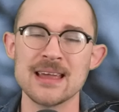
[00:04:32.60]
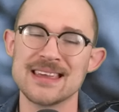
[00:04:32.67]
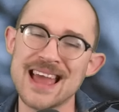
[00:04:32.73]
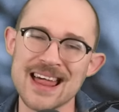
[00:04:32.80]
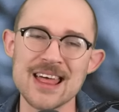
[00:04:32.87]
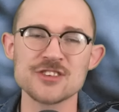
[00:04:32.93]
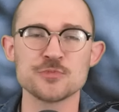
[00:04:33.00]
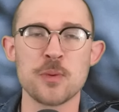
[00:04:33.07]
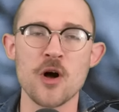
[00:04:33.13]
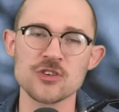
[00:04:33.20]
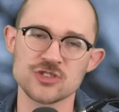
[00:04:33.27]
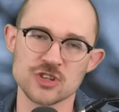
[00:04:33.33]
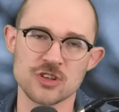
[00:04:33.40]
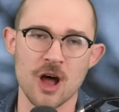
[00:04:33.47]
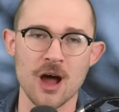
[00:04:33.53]
Yeah, that's
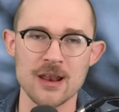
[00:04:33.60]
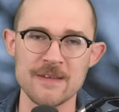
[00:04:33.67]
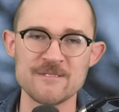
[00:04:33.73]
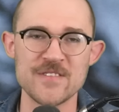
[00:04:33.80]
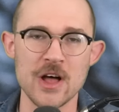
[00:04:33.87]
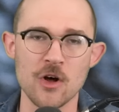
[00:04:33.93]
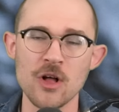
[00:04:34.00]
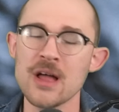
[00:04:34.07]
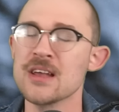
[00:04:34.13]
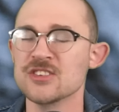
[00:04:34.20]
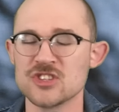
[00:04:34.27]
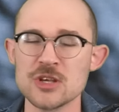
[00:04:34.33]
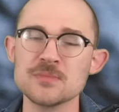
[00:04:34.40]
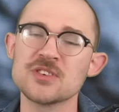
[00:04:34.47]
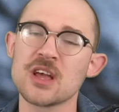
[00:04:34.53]
Punxsutawney Phil.
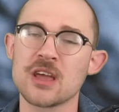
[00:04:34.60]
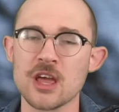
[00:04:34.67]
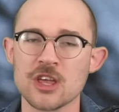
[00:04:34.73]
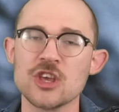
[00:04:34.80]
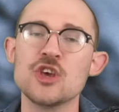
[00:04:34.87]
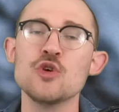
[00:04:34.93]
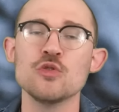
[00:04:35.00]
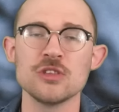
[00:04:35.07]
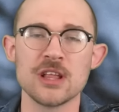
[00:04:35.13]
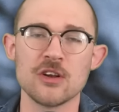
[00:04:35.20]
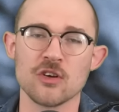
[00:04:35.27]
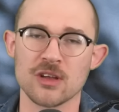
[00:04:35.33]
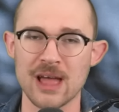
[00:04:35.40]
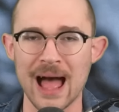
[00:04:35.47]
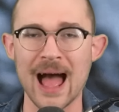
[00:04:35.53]
Seems like a cute
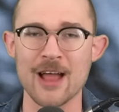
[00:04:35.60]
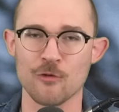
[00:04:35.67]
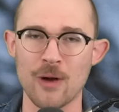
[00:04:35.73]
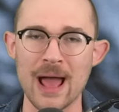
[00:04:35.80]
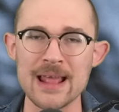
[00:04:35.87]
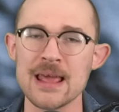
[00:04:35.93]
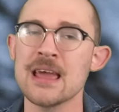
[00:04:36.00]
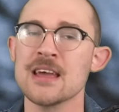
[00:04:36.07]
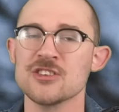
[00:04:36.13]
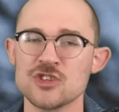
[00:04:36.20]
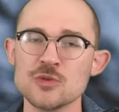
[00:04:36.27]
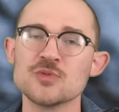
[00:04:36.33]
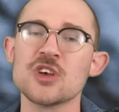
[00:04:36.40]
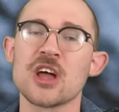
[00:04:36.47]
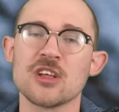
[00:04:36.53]
little guy, right?
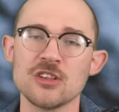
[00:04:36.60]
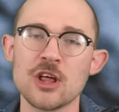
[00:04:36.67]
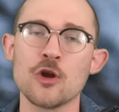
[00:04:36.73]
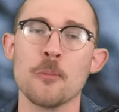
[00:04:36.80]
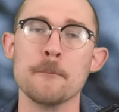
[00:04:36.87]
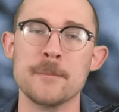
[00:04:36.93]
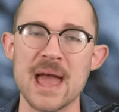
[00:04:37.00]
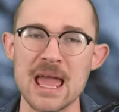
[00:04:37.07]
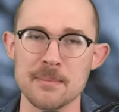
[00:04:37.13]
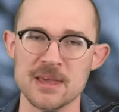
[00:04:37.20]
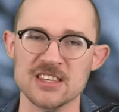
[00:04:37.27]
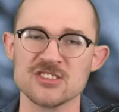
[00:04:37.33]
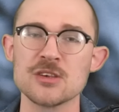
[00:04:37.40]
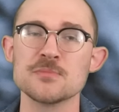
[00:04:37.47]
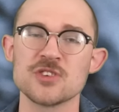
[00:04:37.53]
Seems like a little baby.
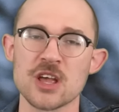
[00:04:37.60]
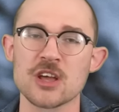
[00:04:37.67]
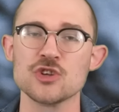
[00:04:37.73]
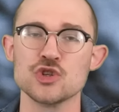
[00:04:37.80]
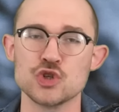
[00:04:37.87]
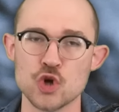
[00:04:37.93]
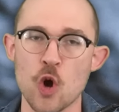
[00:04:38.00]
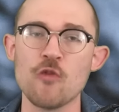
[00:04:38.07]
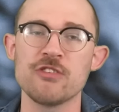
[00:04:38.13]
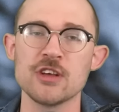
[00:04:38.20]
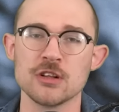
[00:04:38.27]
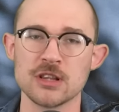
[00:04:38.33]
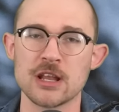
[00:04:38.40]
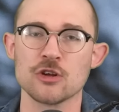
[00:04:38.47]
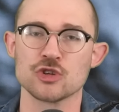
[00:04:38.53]
Seems like a
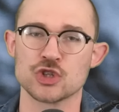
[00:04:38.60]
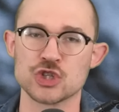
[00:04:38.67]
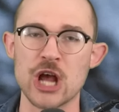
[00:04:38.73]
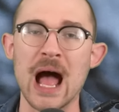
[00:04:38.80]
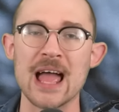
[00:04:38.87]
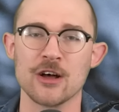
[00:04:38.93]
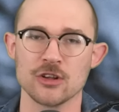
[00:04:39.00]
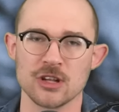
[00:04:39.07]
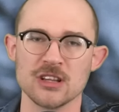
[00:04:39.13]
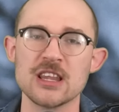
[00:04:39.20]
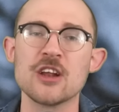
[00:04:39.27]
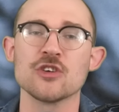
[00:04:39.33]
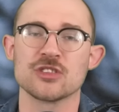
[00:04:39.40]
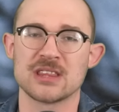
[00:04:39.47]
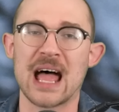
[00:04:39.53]
jovial little child, a
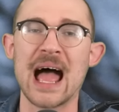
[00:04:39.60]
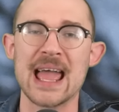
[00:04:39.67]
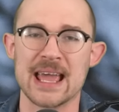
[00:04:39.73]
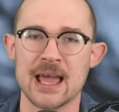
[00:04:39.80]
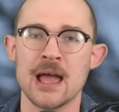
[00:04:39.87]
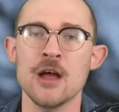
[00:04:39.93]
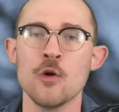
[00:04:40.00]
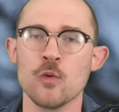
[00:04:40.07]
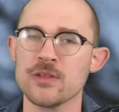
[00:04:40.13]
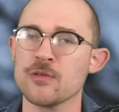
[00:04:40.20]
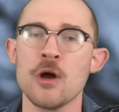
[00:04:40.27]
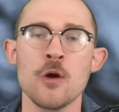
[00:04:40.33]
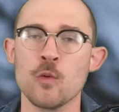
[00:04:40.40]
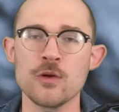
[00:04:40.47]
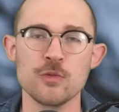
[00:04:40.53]
little tyke with
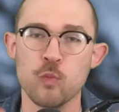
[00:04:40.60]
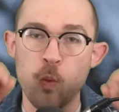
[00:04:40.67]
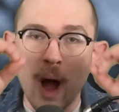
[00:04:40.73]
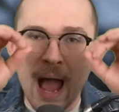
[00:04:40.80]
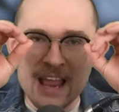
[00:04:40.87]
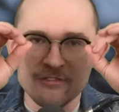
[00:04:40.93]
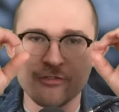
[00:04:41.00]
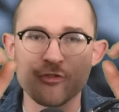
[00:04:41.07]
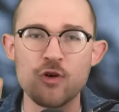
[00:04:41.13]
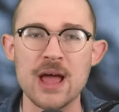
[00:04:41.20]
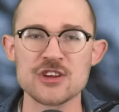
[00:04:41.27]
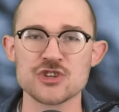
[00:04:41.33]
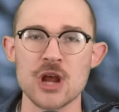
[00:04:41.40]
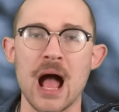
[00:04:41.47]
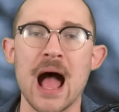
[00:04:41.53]
wide,
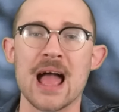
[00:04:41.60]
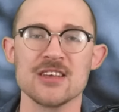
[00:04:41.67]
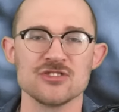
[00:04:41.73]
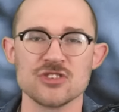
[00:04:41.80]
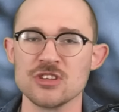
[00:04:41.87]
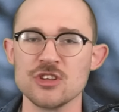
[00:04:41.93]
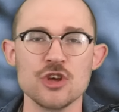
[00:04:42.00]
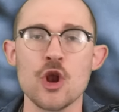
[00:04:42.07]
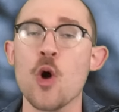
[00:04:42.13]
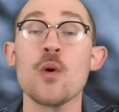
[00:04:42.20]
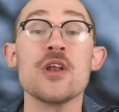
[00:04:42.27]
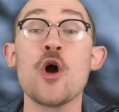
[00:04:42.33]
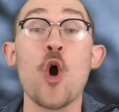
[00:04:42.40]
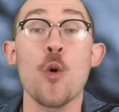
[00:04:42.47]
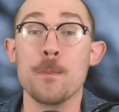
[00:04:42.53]
fresh eyes and, you know,
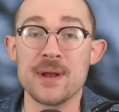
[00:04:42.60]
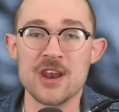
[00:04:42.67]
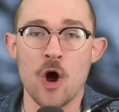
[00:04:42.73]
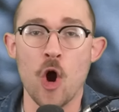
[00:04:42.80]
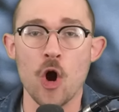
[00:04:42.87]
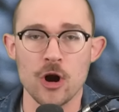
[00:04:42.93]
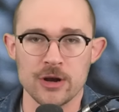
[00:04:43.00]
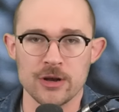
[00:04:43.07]
an open heart.